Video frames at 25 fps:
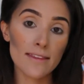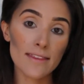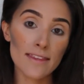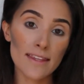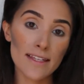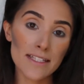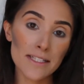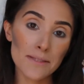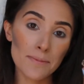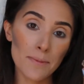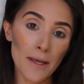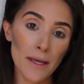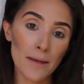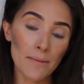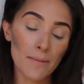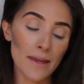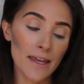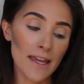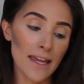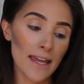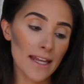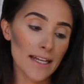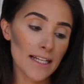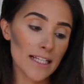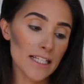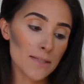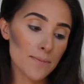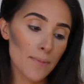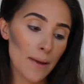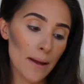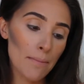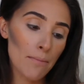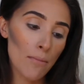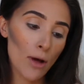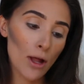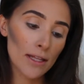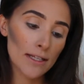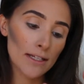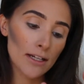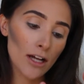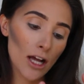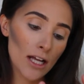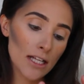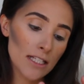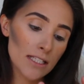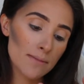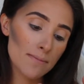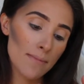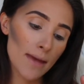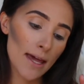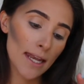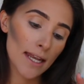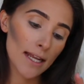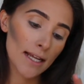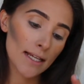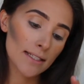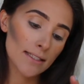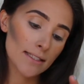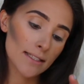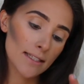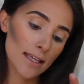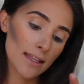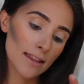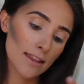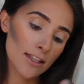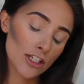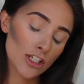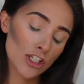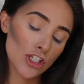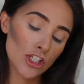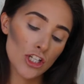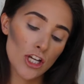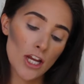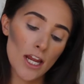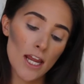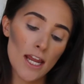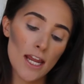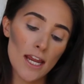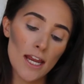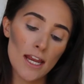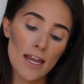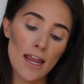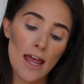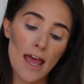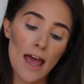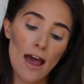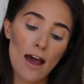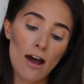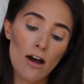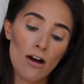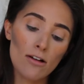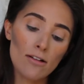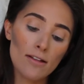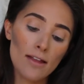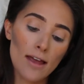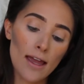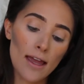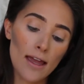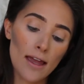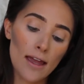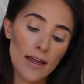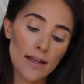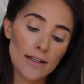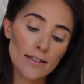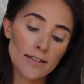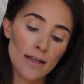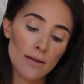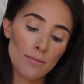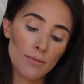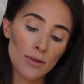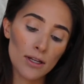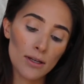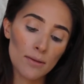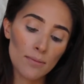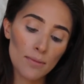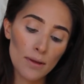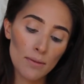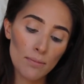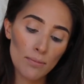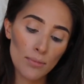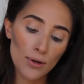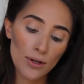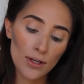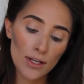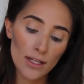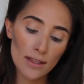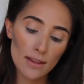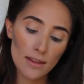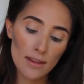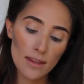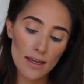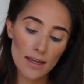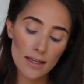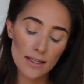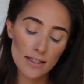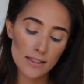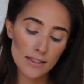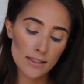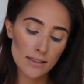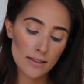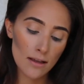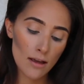this pigment, and it's by Molly Cosmetics in the shade Owl, and I'm going to be putting this